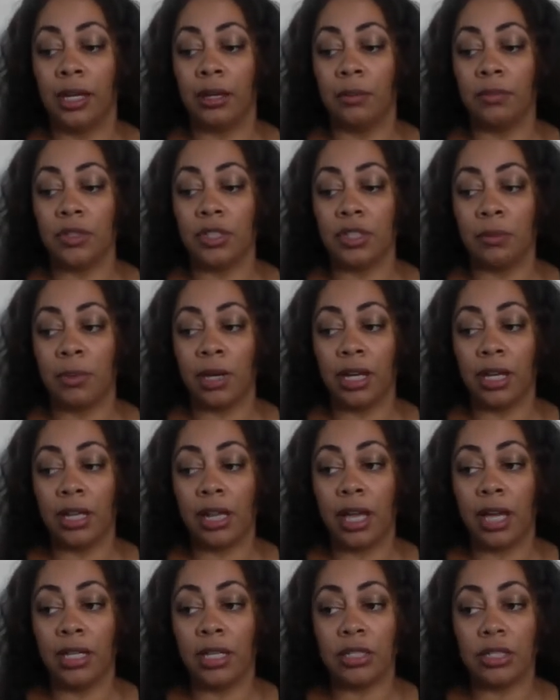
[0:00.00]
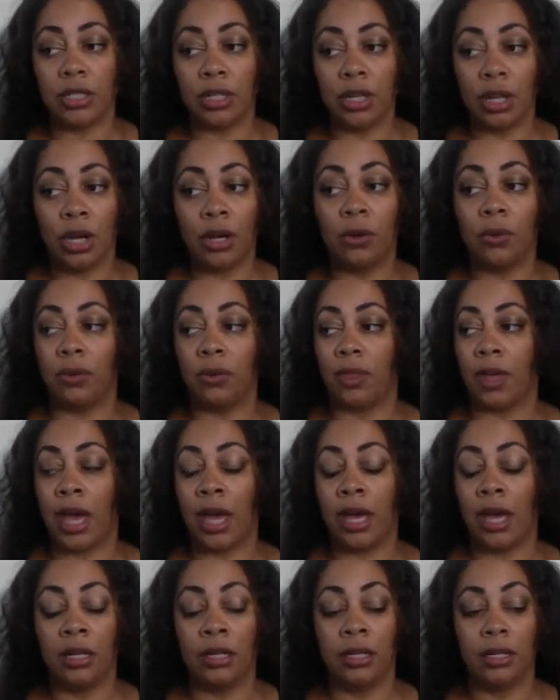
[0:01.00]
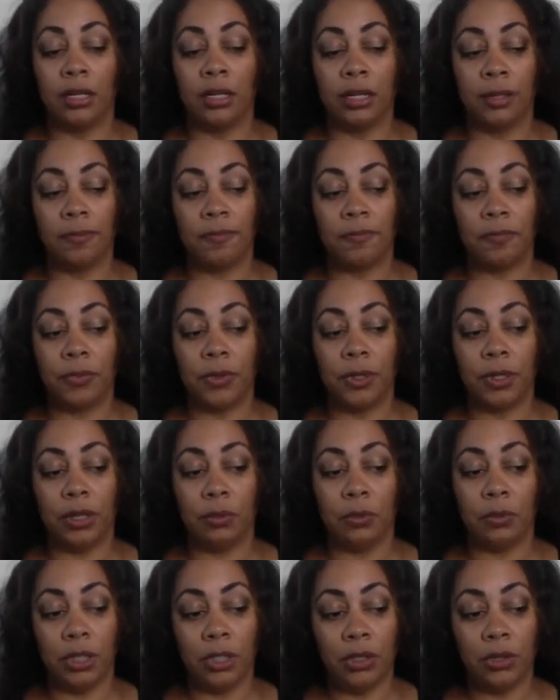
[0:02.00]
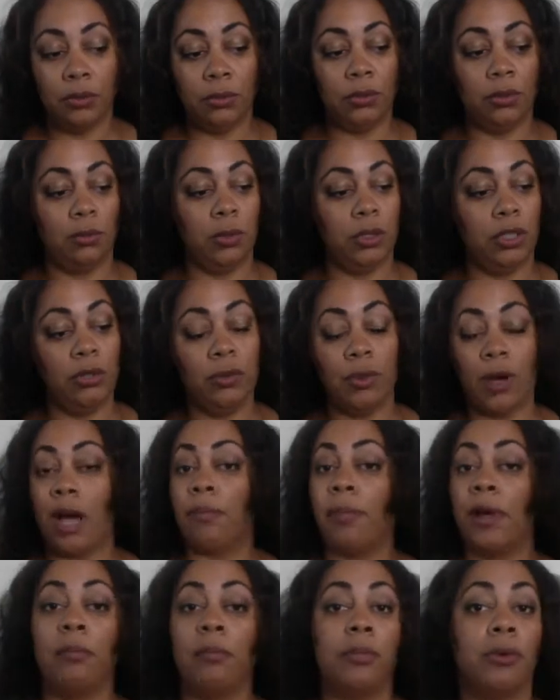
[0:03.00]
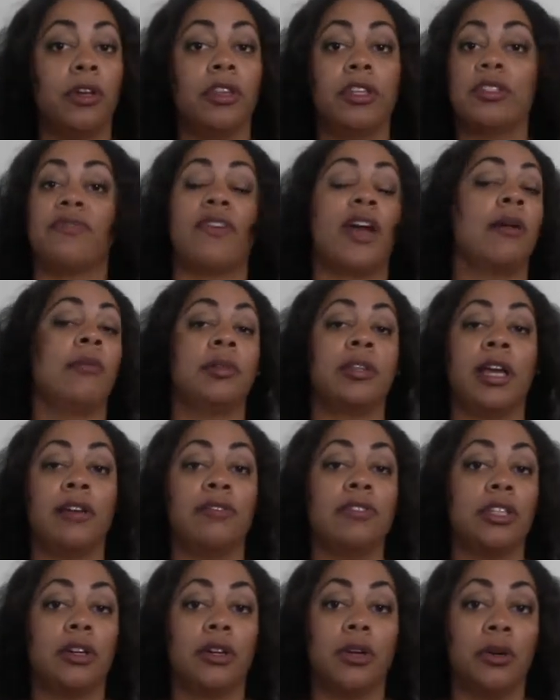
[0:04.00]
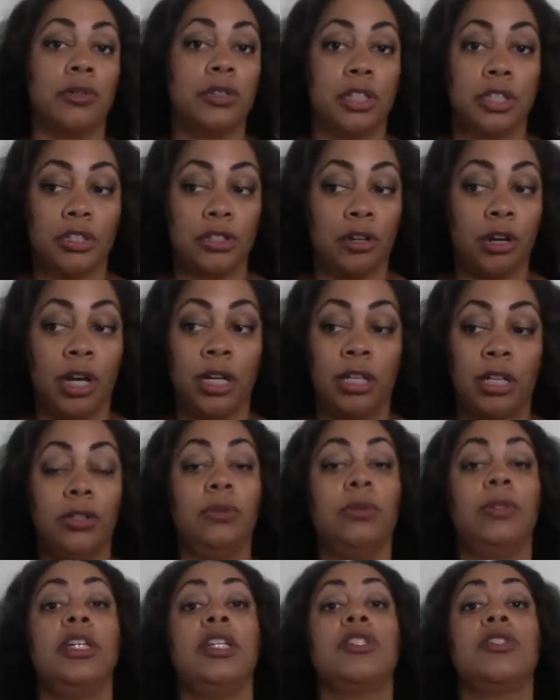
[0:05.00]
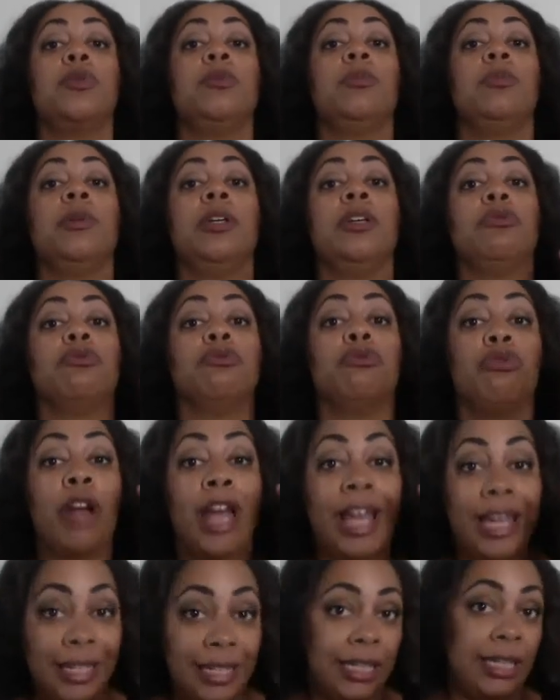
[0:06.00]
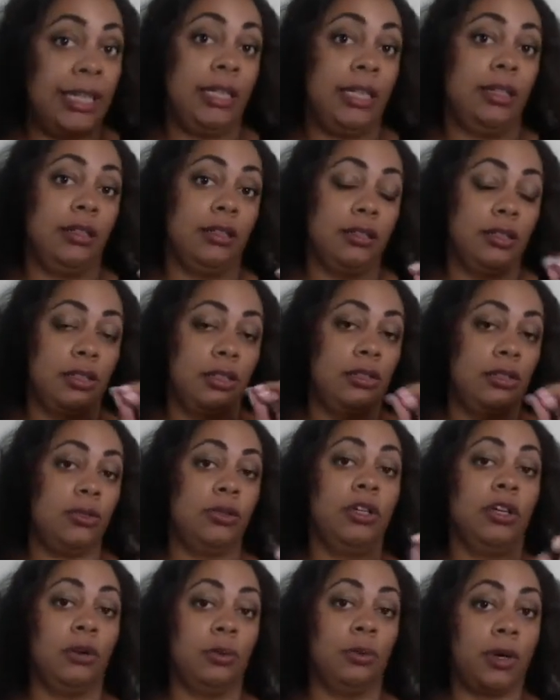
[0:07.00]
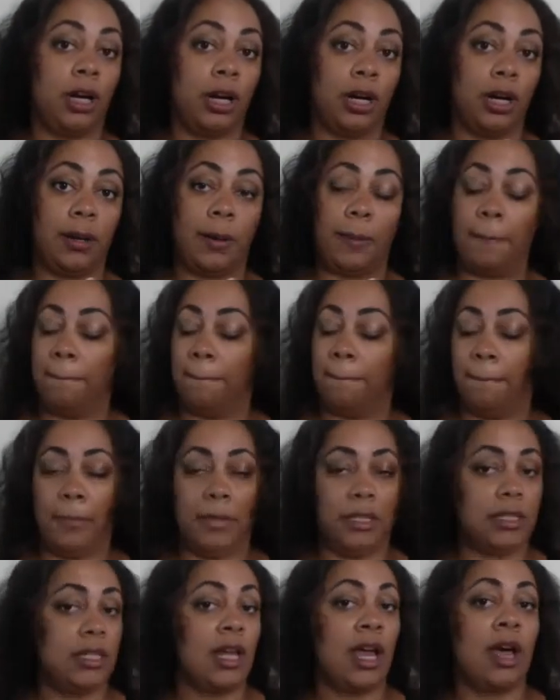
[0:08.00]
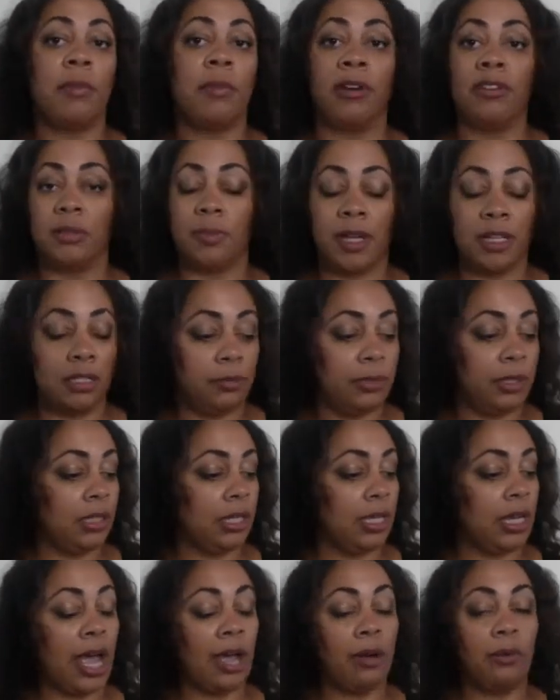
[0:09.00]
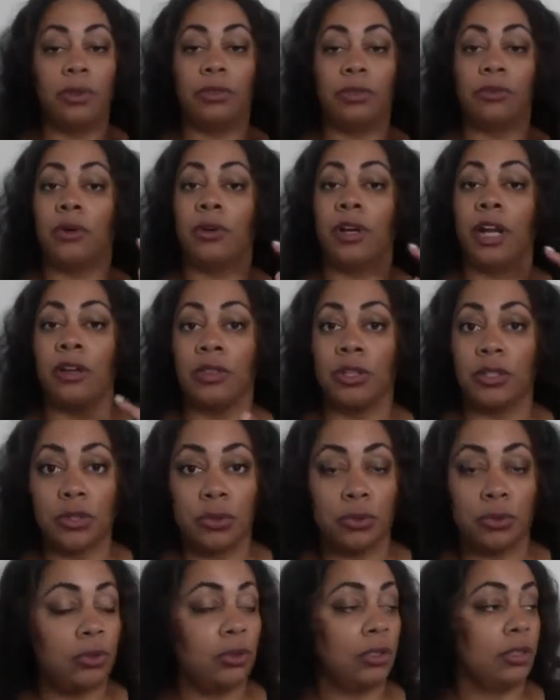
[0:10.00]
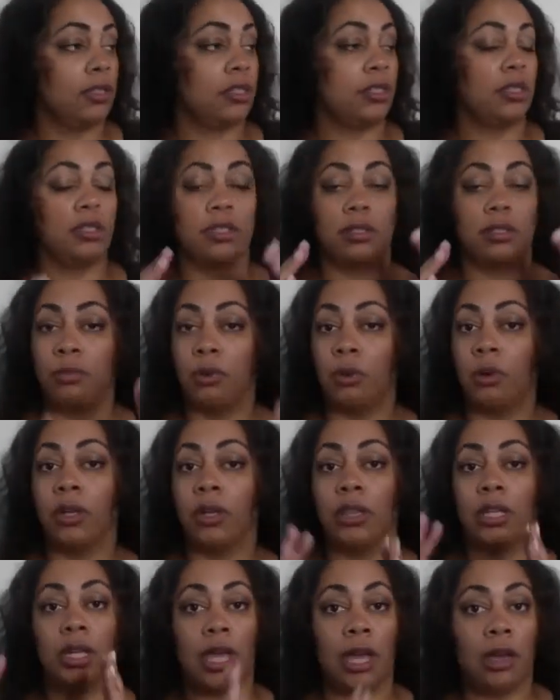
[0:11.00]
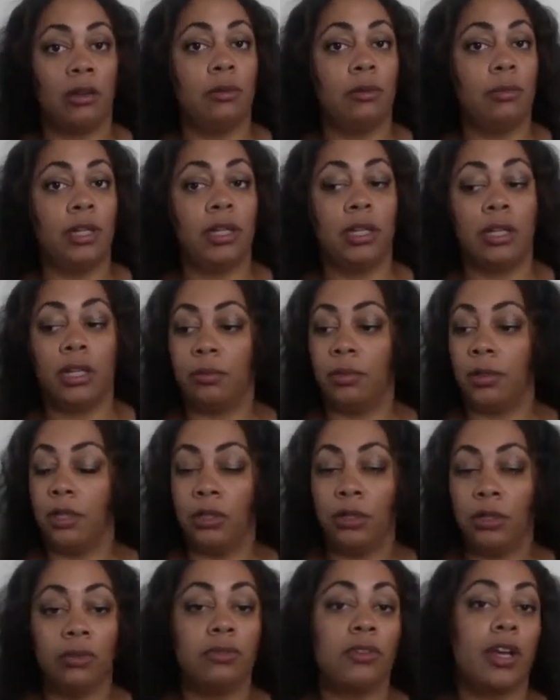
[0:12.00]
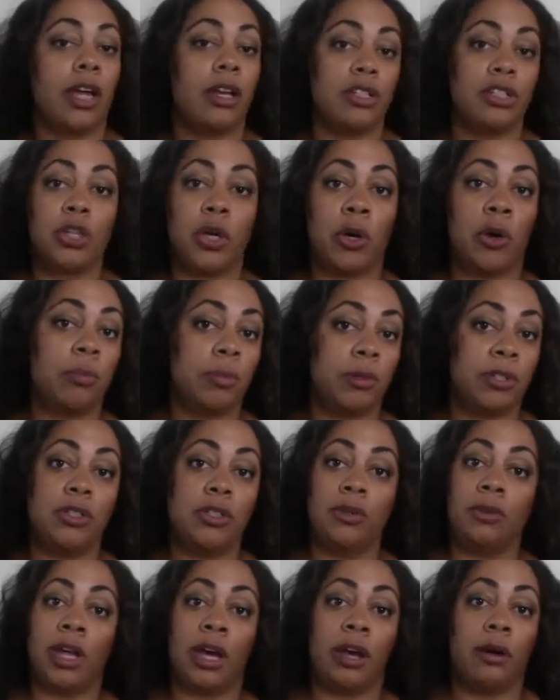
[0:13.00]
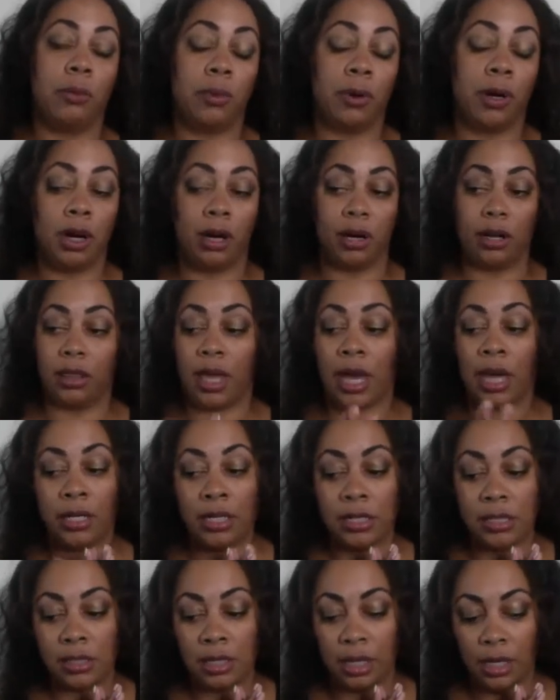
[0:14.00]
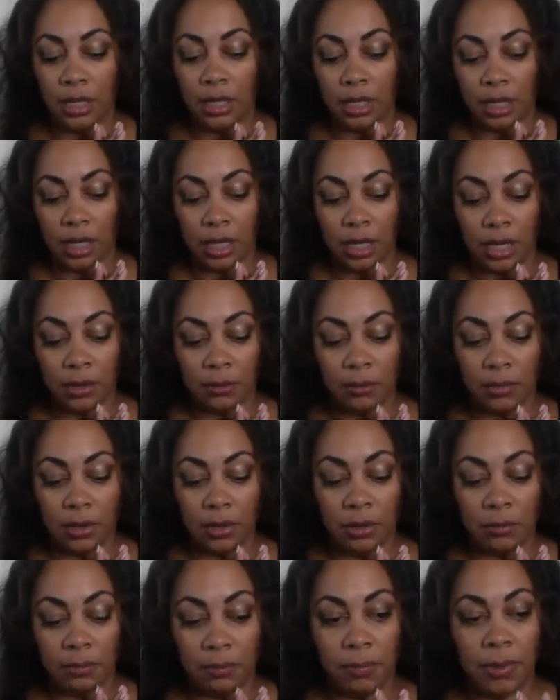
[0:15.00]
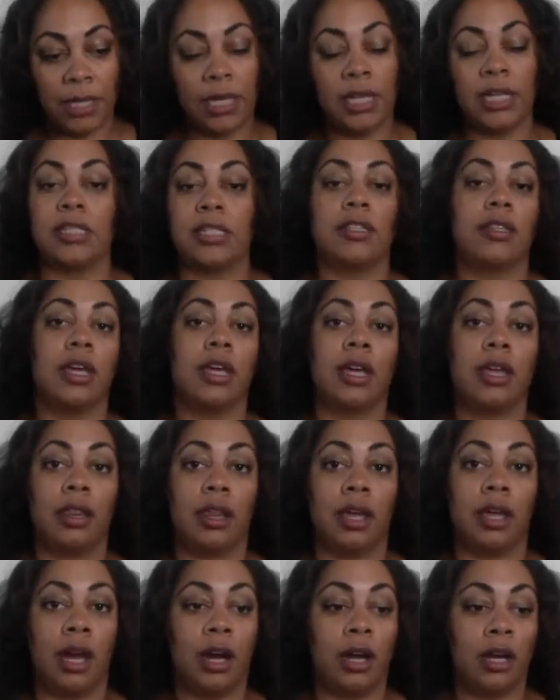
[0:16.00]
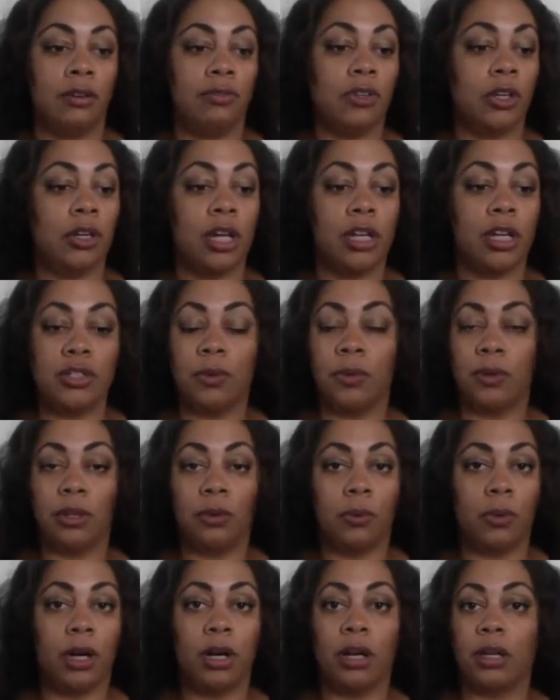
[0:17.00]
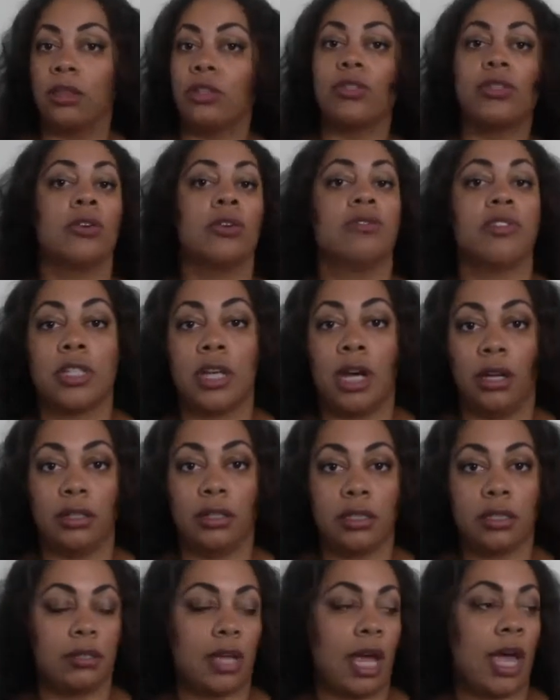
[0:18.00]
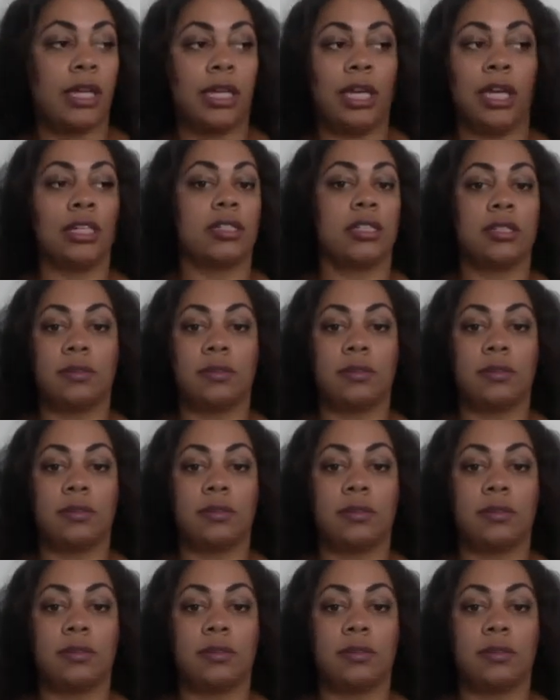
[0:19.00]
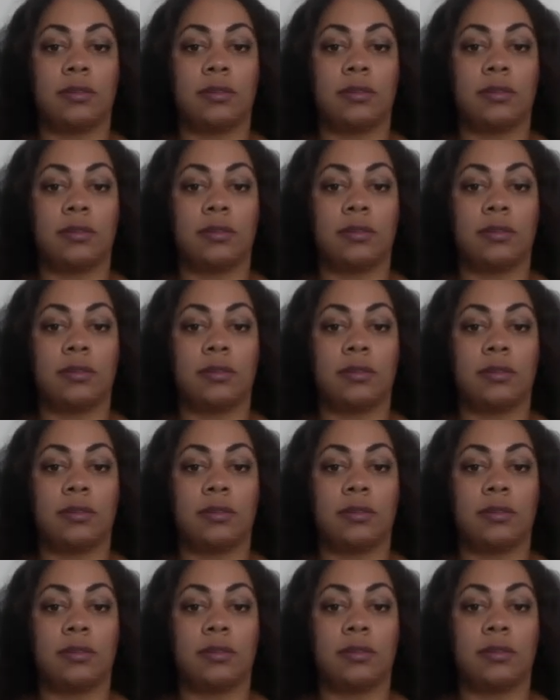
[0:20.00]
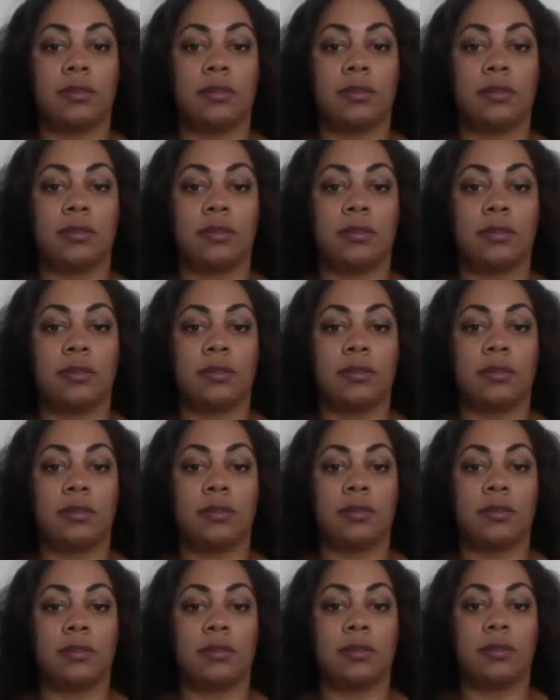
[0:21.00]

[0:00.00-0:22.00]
So my clients know that when you hop on board this vibrant lifestyle coaching train, you need to be ready to do your work. It's not my responsibility. I will throw down the tools, the support, the accountability, but you've got to show up and do that work. That is the biggest thing there. If you're not doing the work, there's no results. I can't just out of nowhere.